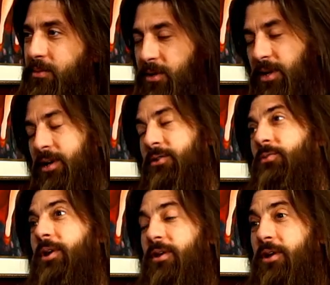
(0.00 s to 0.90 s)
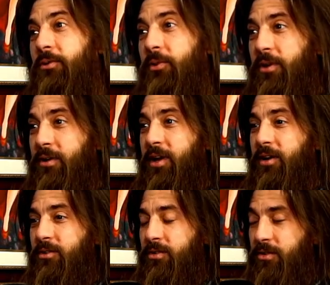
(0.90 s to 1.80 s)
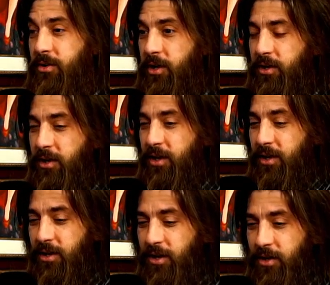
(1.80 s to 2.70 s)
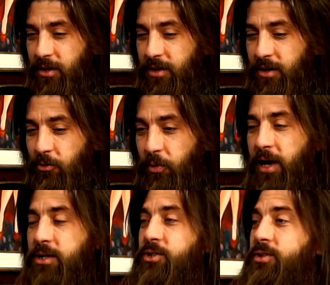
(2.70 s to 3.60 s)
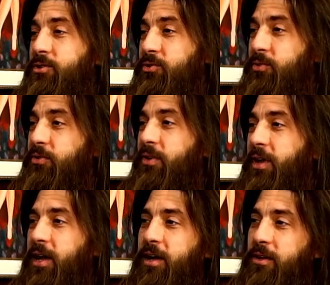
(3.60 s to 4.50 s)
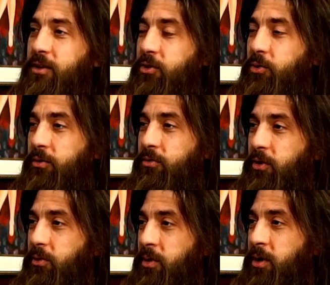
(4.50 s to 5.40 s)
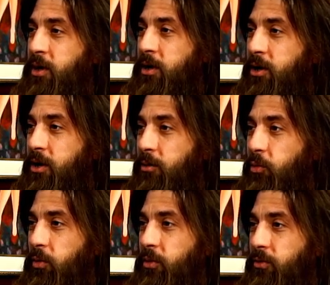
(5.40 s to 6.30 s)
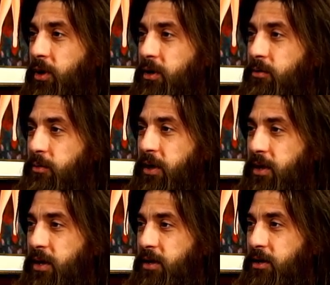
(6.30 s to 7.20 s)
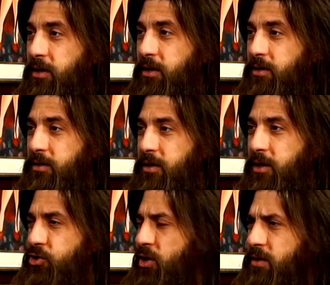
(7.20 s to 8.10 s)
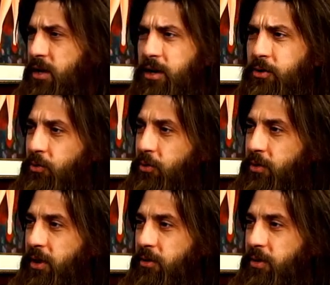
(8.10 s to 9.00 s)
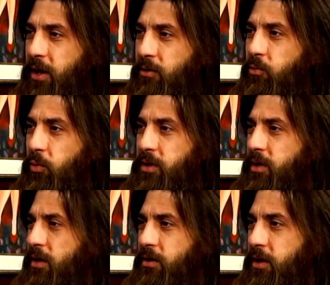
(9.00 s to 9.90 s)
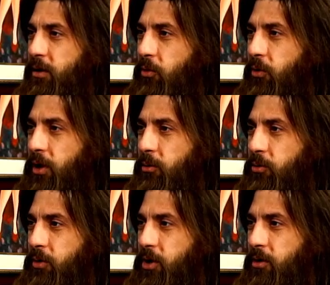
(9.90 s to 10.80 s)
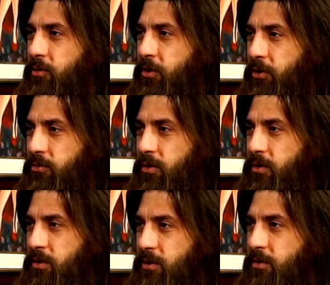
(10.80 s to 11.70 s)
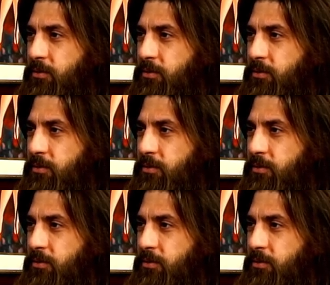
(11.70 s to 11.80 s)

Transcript: them, uh, speculating whether they exist or not. And uh, we actually just recently had the UFO up north, right? That they uh, that they shot down or they that went down and they weren't able to recover it. You said.